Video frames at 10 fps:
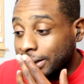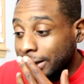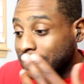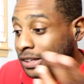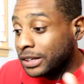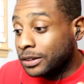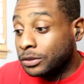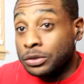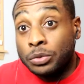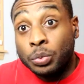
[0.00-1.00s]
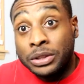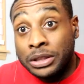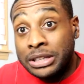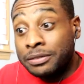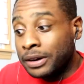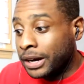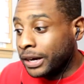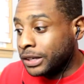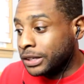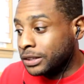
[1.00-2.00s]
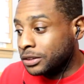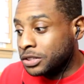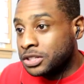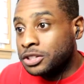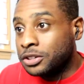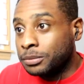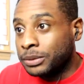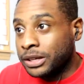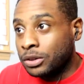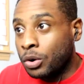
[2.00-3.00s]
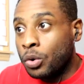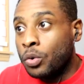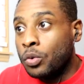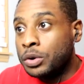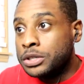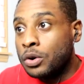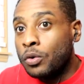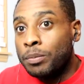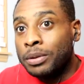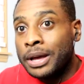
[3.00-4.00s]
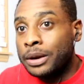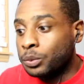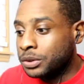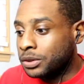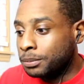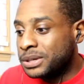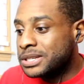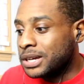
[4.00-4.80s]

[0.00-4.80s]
and then with Levi and the serum like the whole his whole plot with the Beast